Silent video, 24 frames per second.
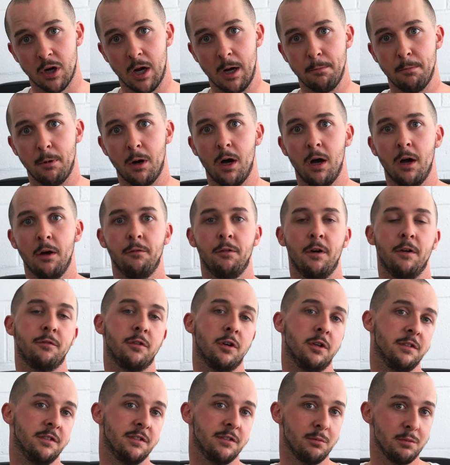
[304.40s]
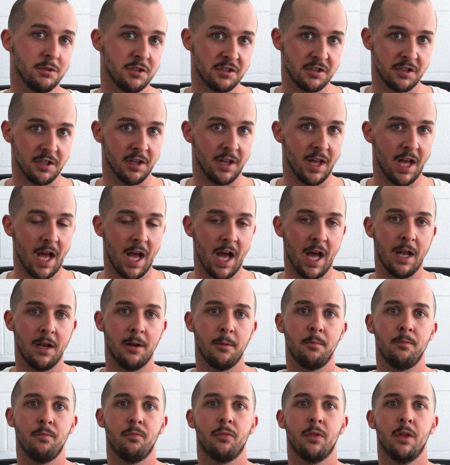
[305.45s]
drop-off, after I switched to
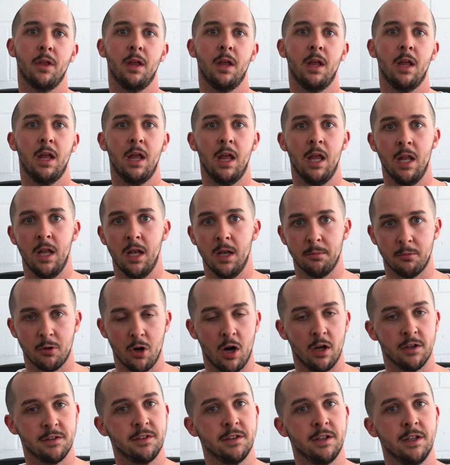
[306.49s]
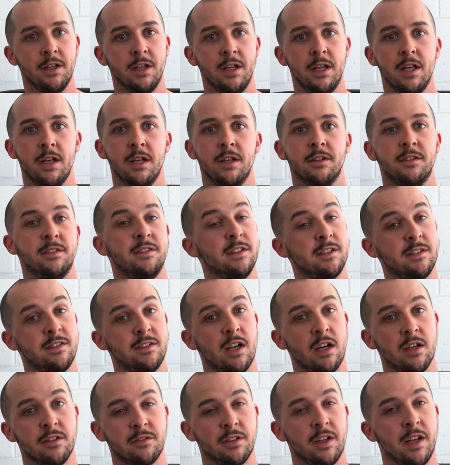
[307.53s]
that, ended up costing in the end
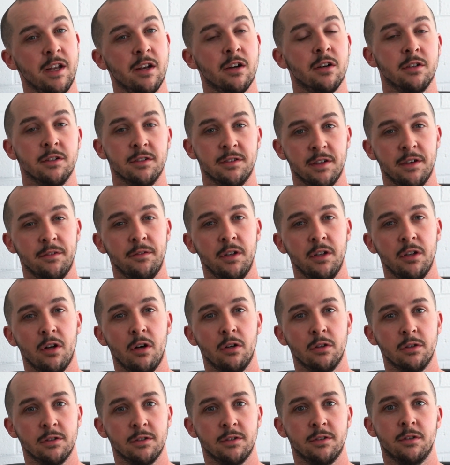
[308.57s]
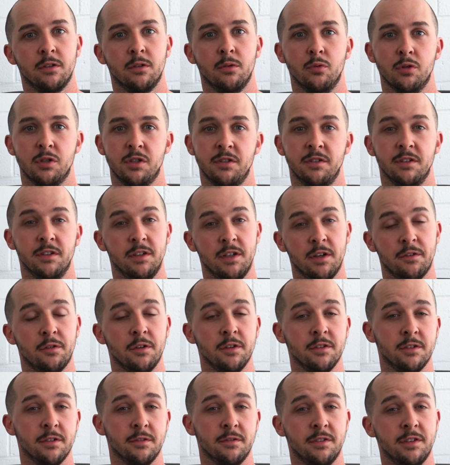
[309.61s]
$6,870, which is a
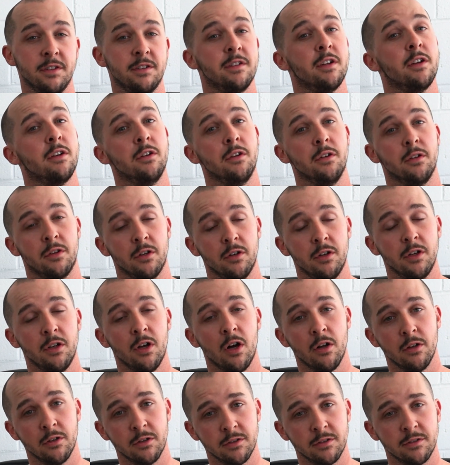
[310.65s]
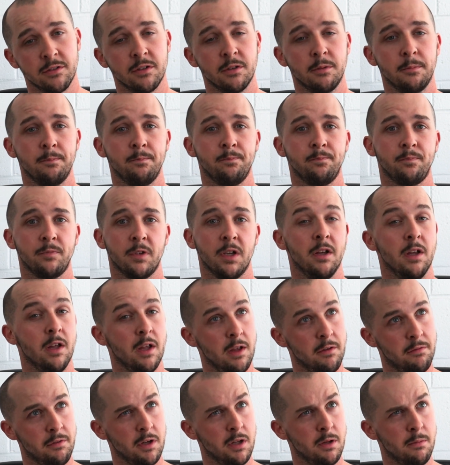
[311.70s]
difference of $630,
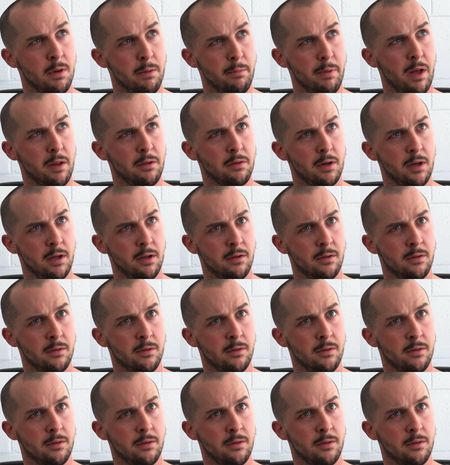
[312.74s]
if I did my math right.